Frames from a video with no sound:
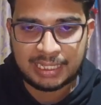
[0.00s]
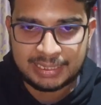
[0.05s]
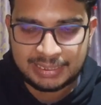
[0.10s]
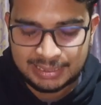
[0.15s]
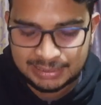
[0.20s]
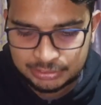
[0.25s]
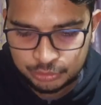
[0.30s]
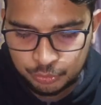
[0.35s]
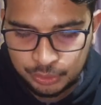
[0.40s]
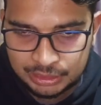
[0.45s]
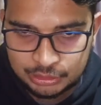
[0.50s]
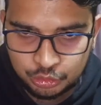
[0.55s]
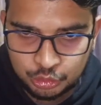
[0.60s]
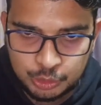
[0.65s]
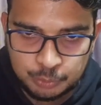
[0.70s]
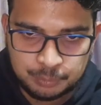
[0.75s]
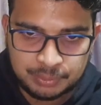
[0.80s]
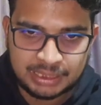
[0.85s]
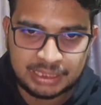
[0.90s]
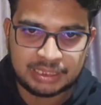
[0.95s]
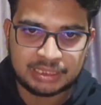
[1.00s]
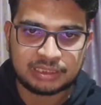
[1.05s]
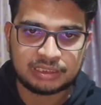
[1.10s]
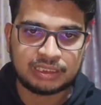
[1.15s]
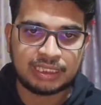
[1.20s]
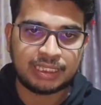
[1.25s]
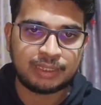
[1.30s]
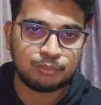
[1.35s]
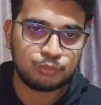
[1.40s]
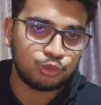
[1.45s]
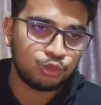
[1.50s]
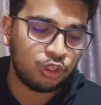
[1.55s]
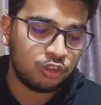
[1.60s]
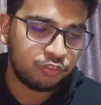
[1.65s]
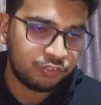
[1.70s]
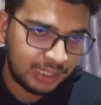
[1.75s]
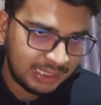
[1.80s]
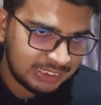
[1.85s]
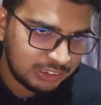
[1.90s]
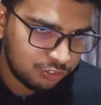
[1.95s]
and he has to actually play that move
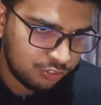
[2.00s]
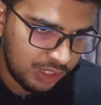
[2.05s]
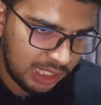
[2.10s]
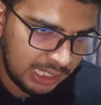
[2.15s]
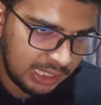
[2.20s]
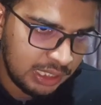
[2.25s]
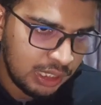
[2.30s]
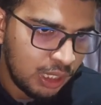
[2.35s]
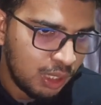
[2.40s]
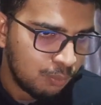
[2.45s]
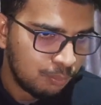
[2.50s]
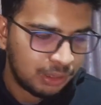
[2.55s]
of h5,